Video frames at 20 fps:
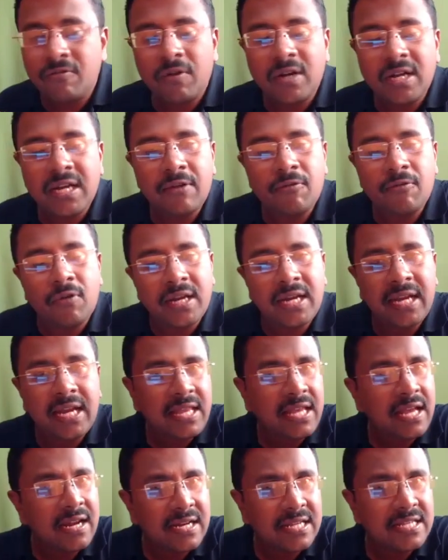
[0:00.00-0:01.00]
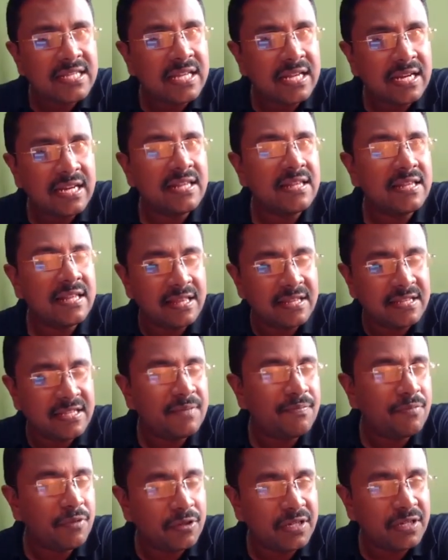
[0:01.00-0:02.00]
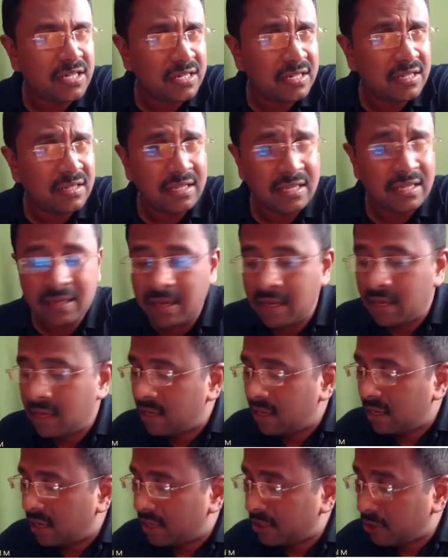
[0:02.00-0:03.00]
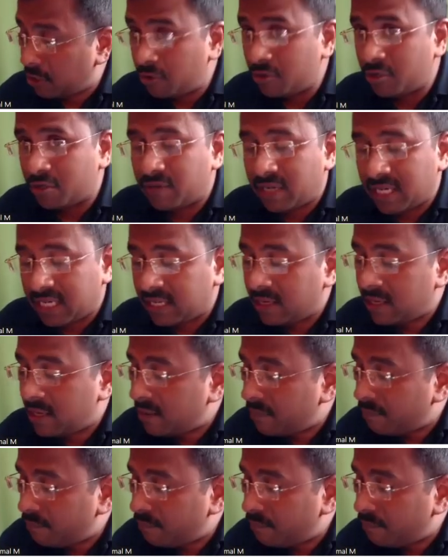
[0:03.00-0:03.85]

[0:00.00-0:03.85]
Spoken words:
only one area it is that there is a projection thing usually.